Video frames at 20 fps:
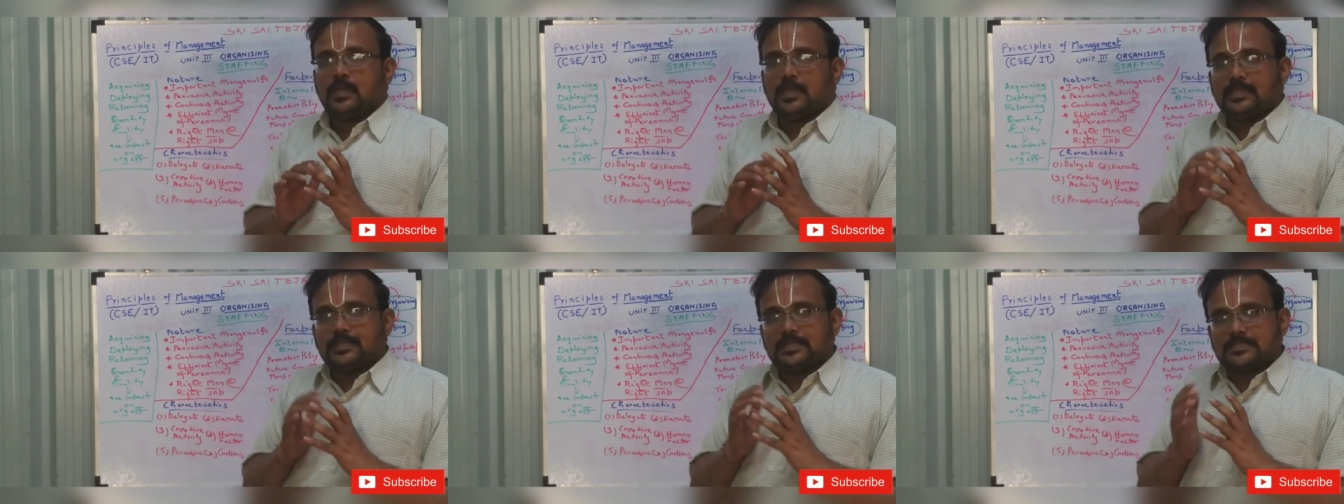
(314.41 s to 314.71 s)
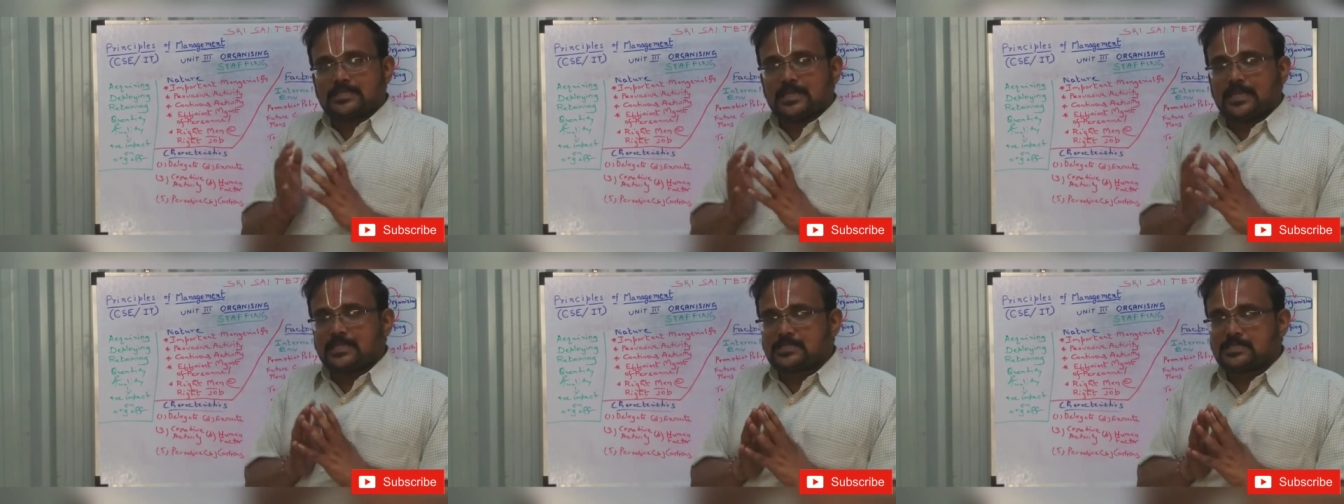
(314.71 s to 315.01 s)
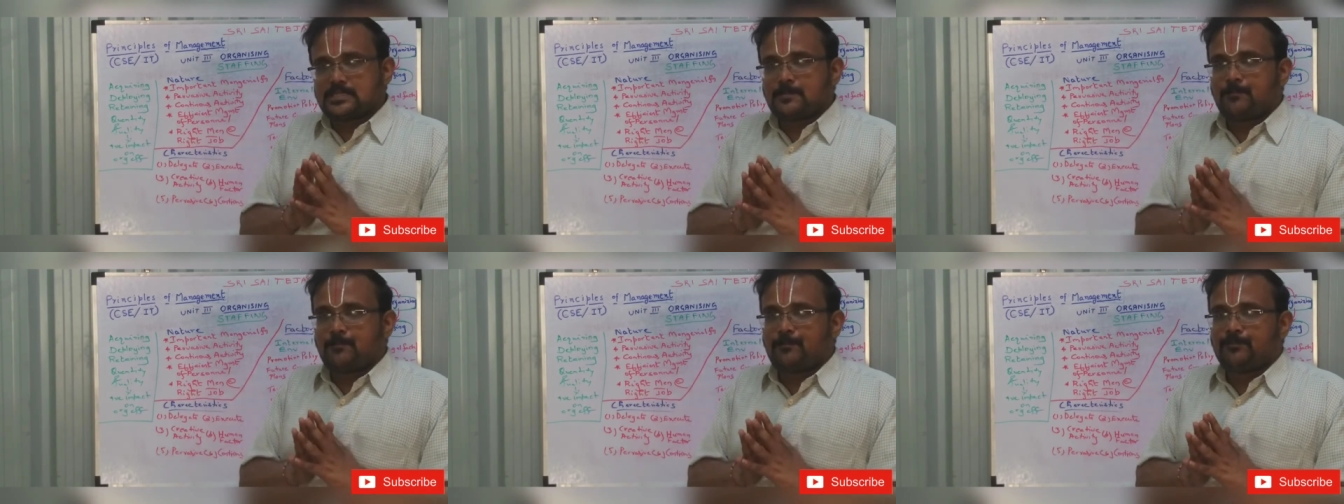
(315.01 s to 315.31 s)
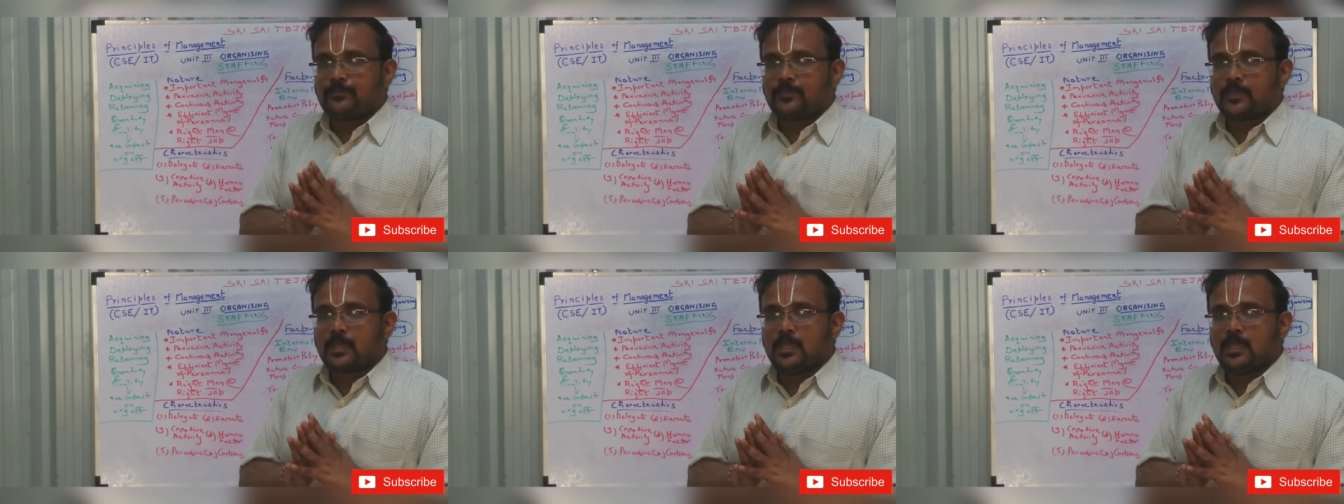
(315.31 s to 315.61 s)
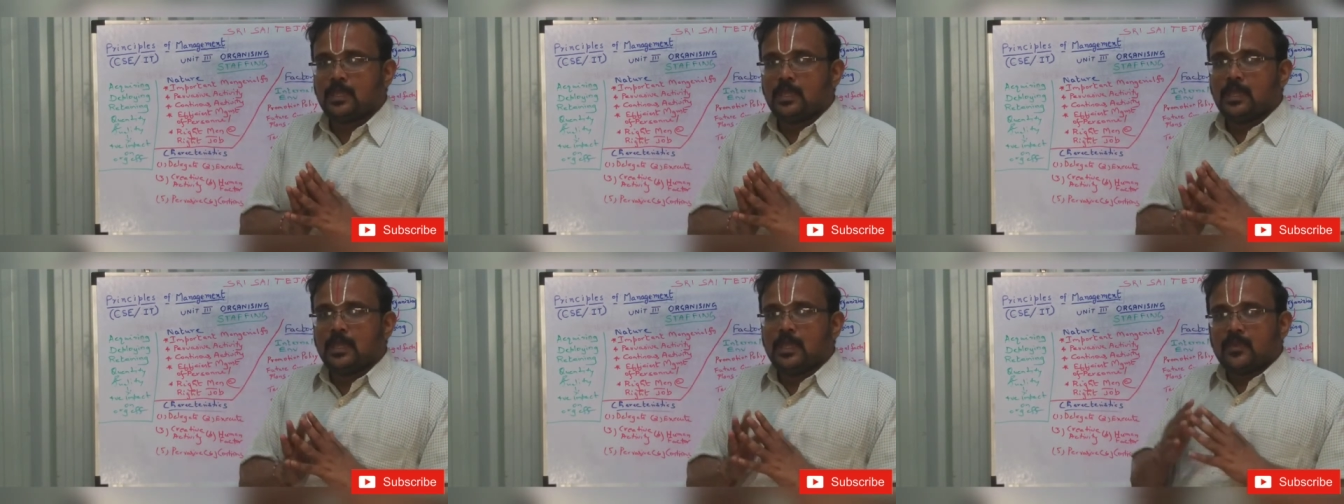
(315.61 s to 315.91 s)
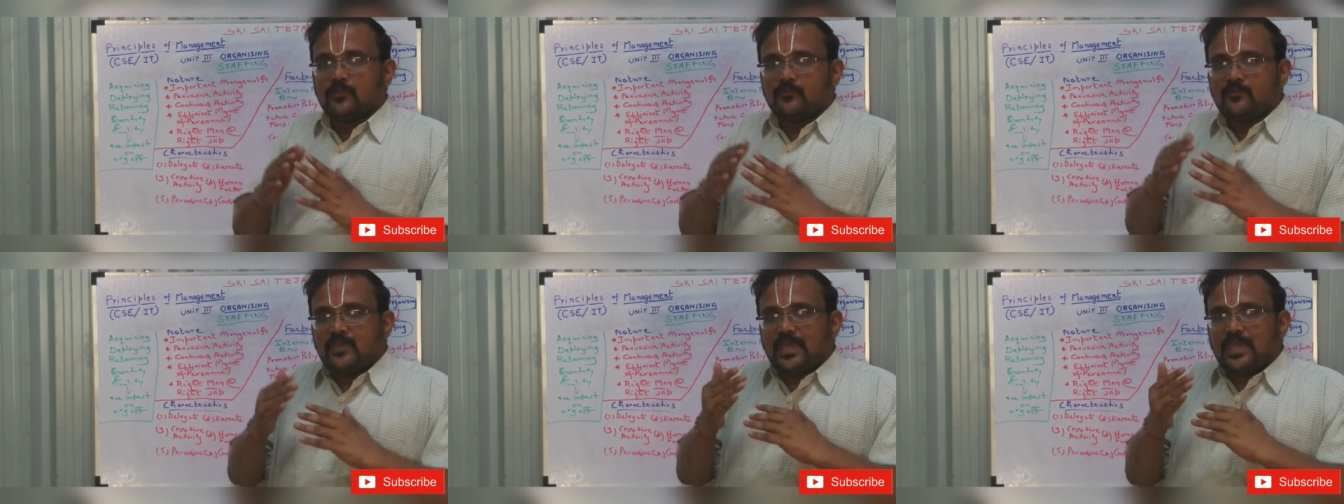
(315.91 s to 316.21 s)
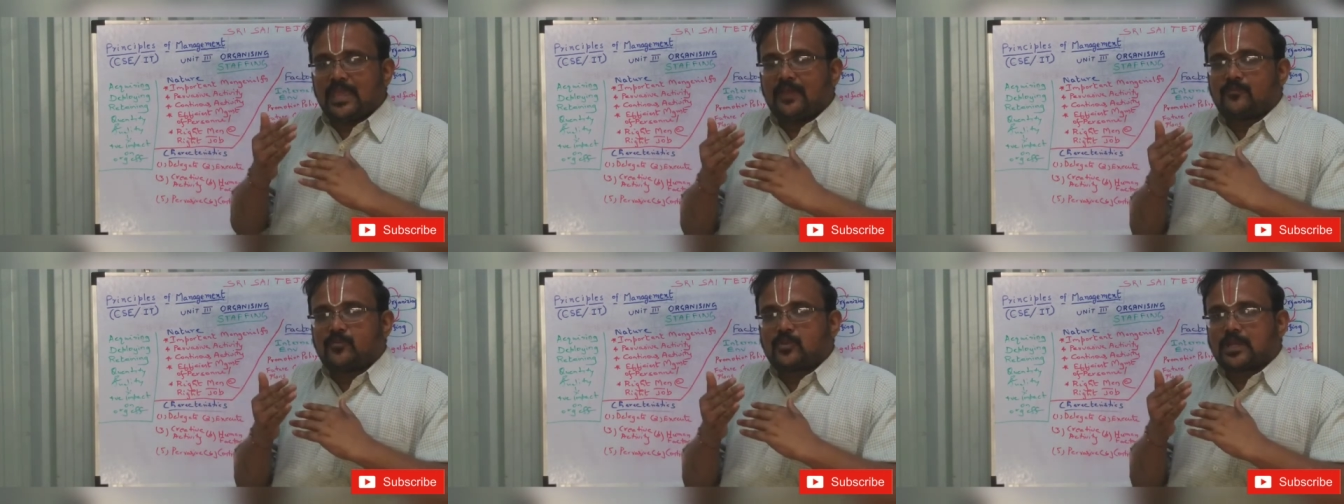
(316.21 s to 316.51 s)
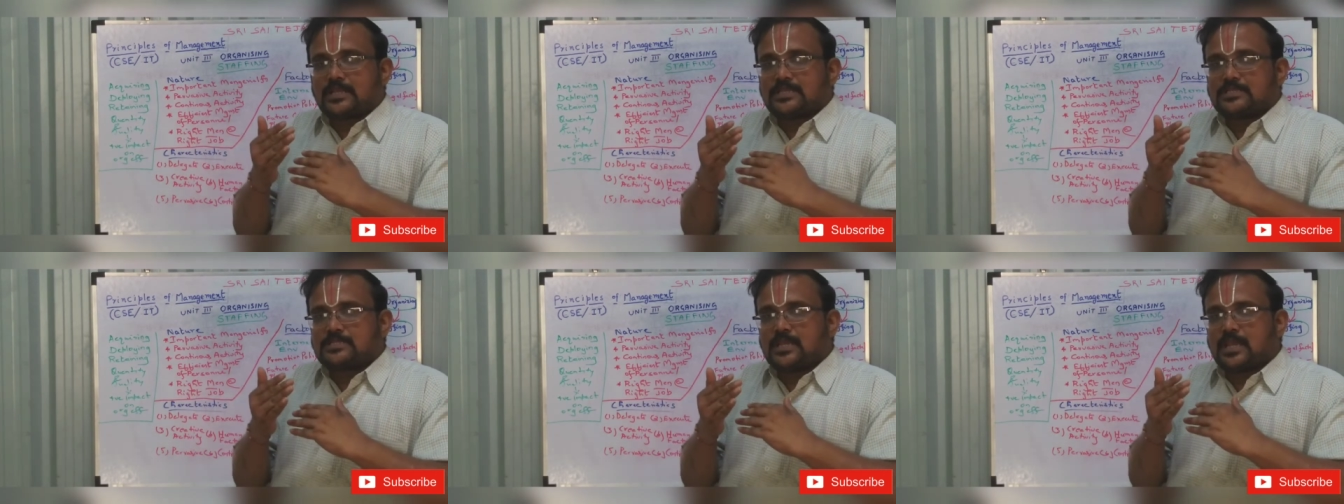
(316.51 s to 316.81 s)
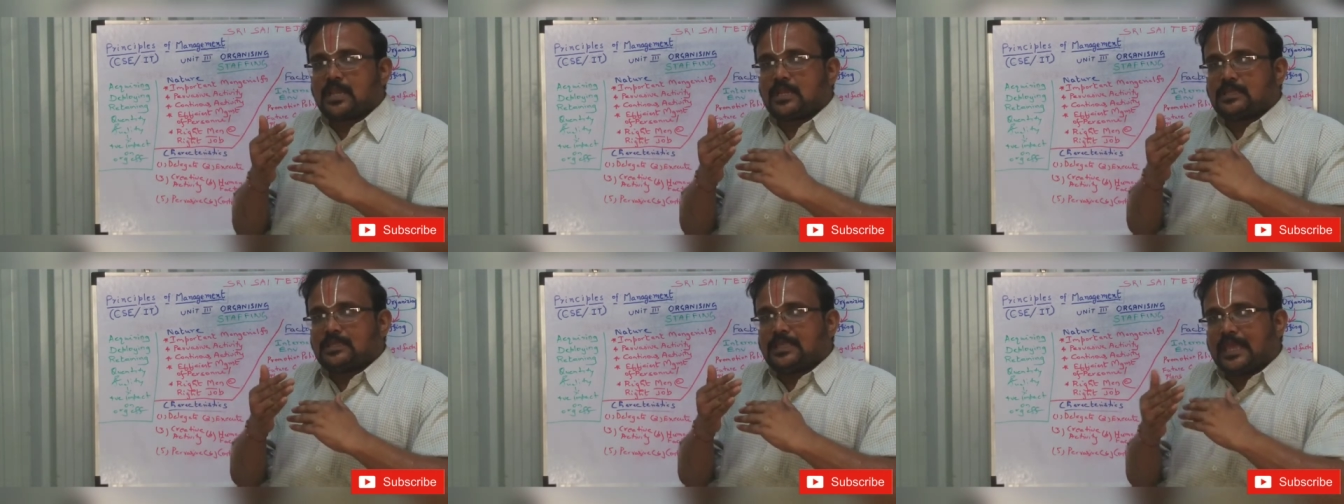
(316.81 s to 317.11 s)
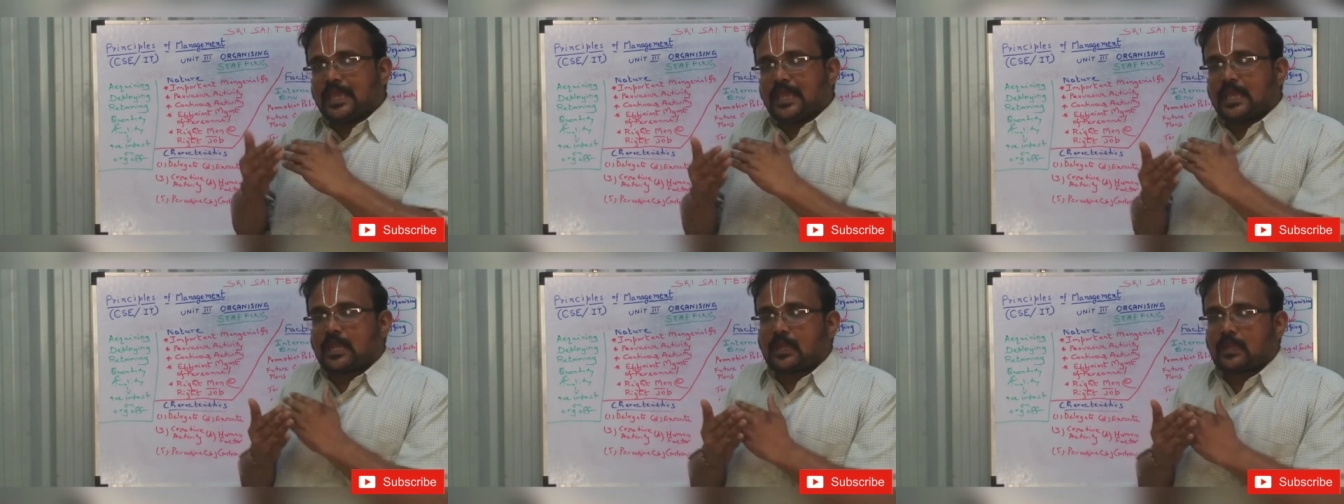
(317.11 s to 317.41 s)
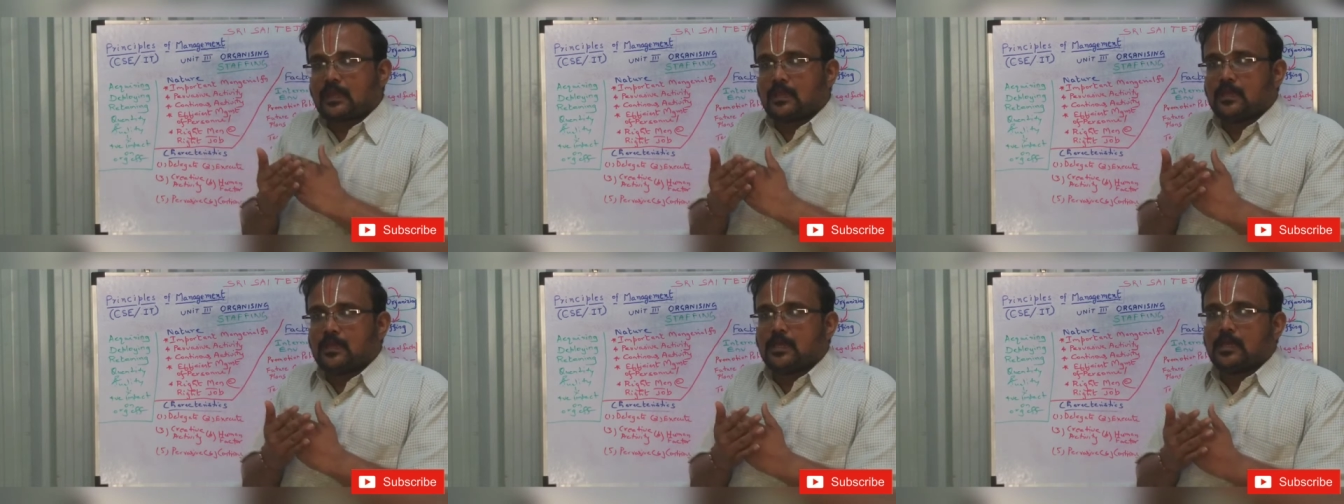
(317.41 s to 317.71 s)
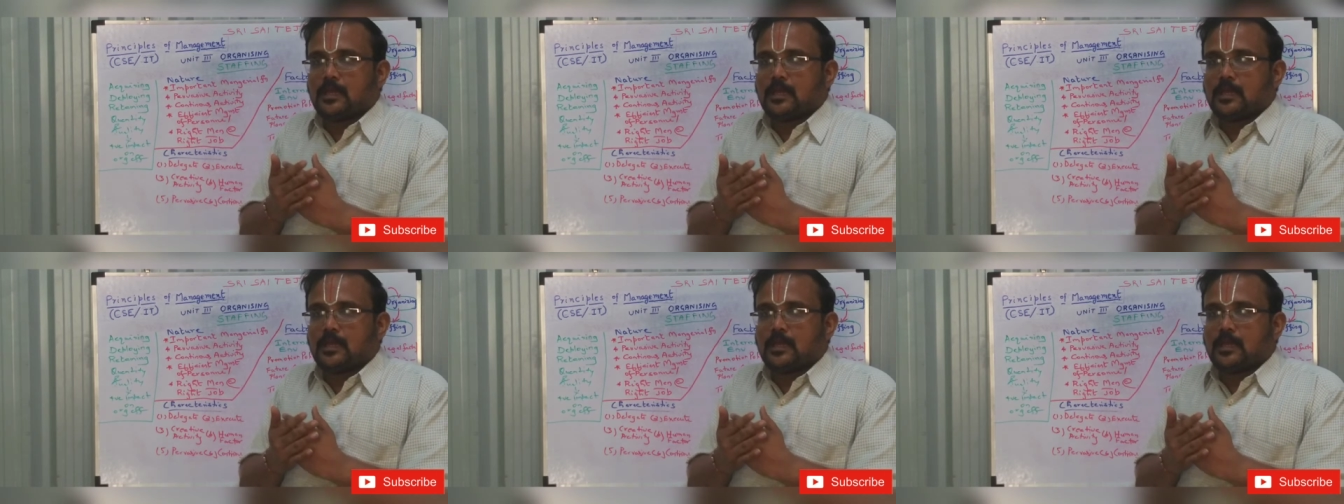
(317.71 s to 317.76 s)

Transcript: In the sense, we have to consider their